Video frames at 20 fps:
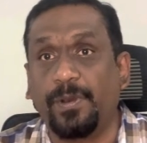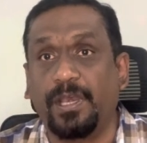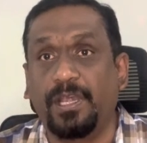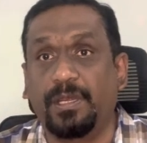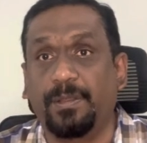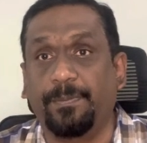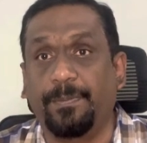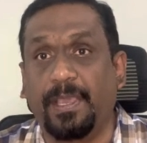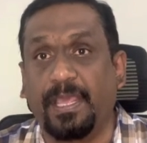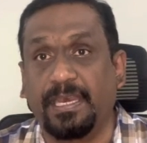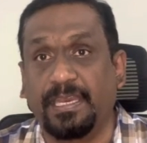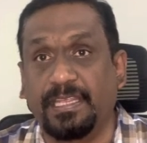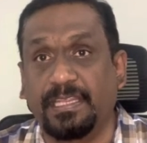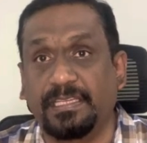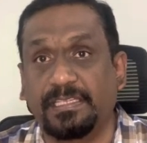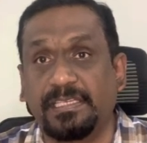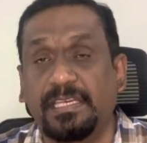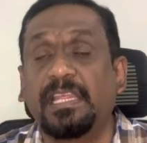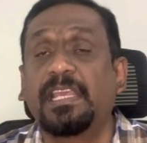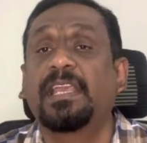item
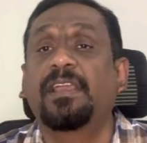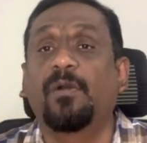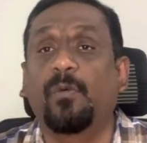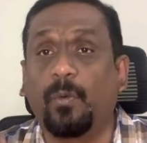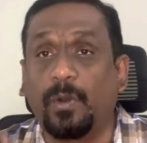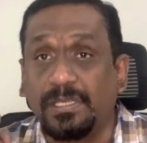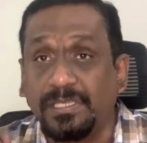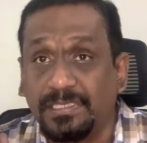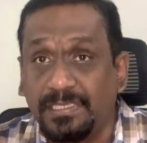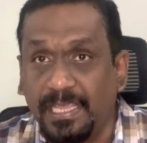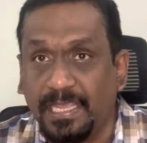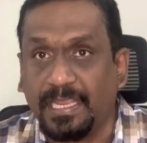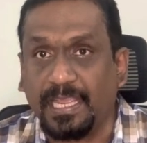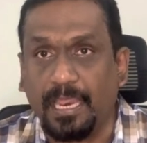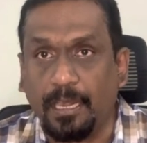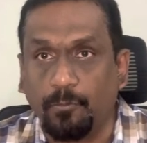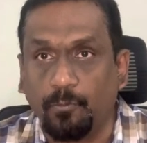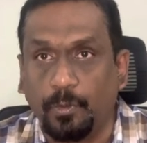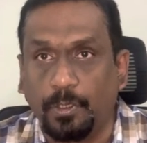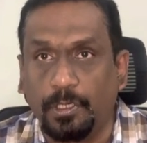managed. Once they
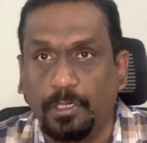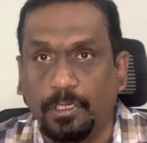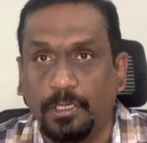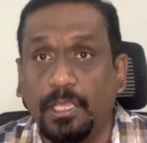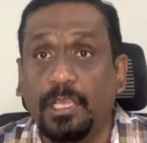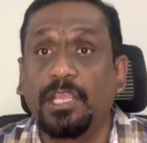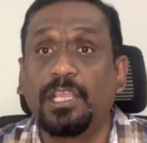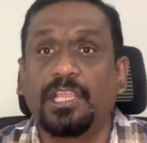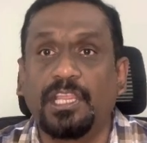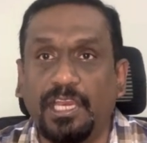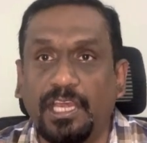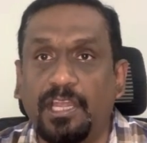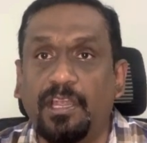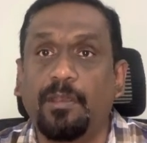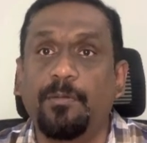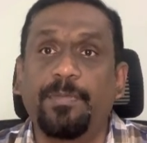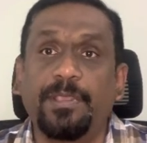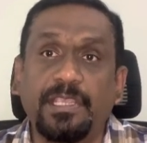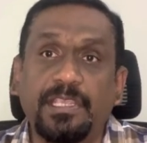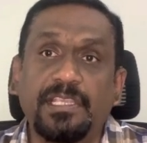convert, it will
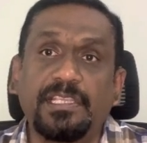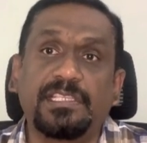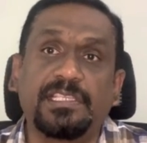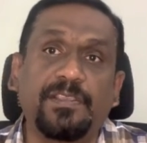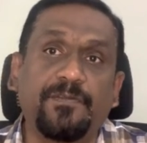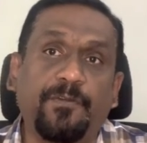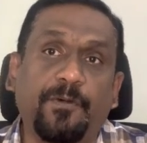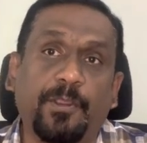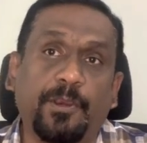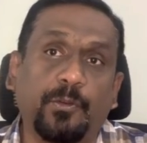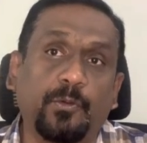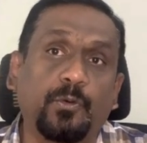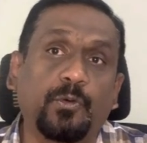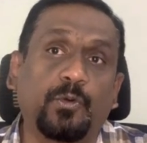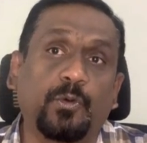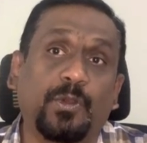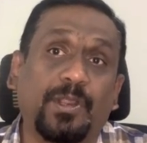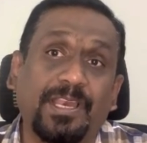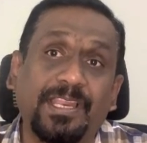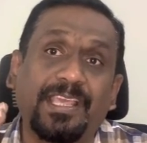be easy for you
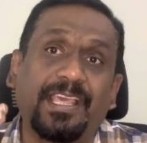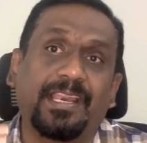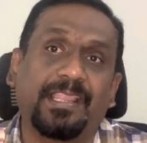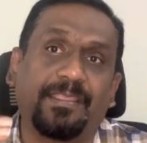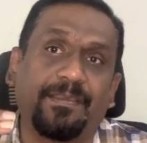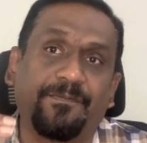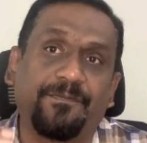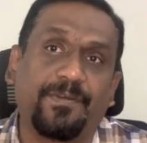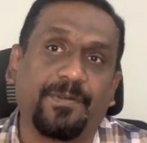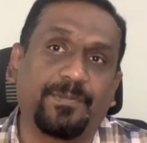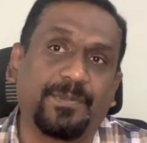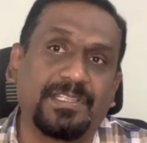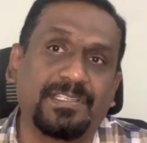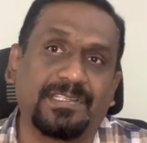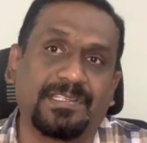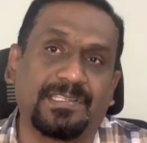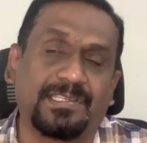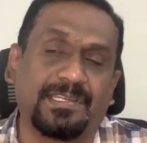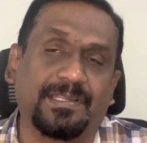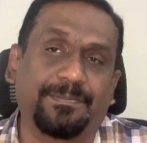to clear them from the
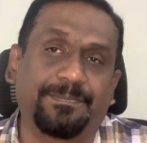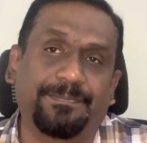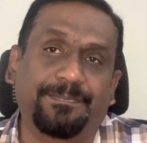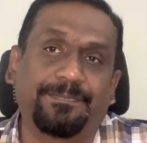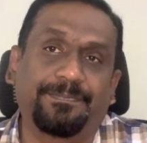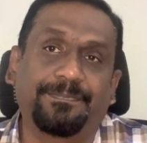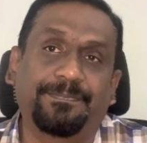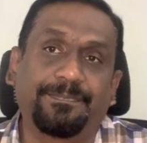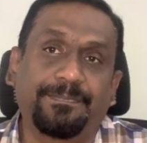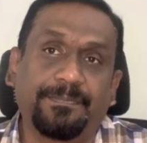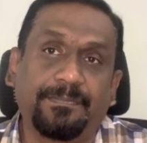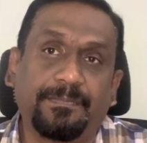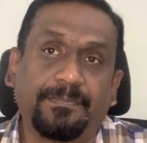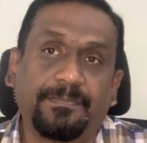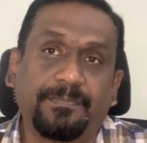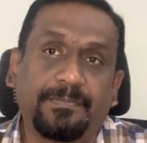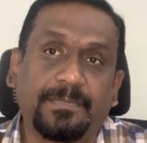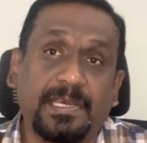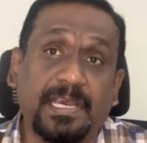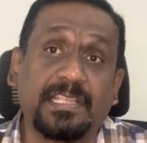system.
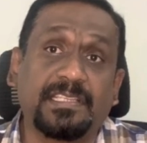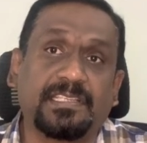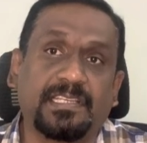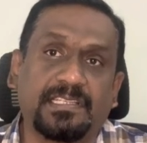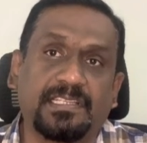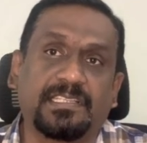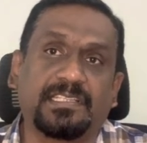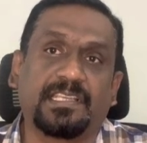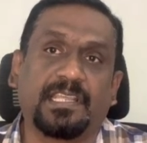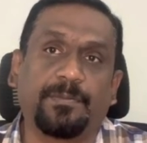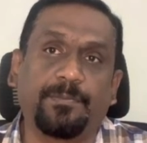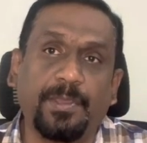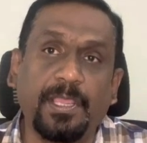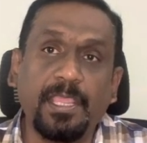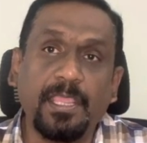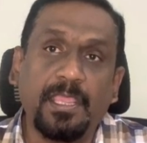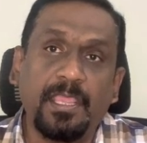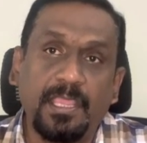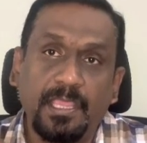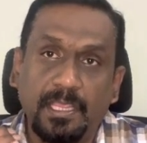Transactions can
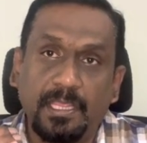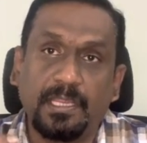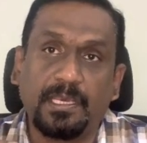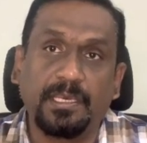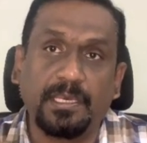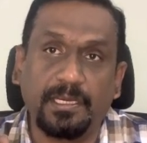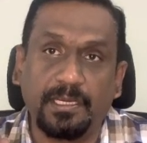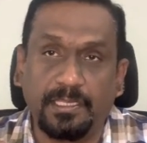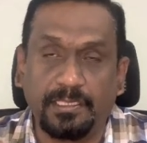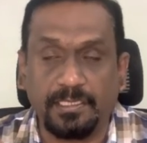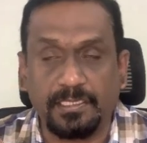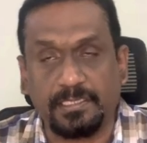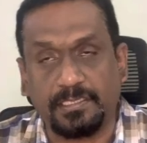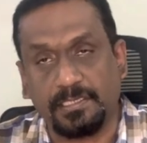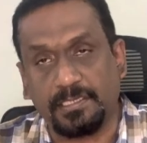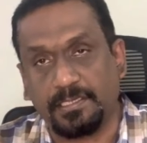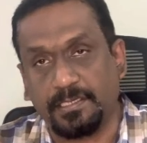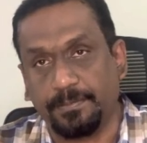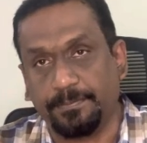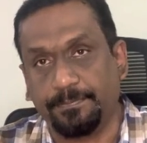be cleared in the
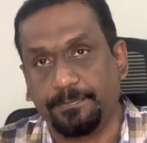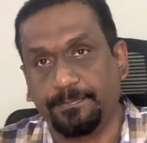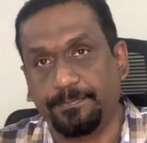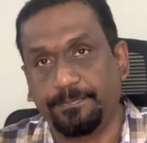system.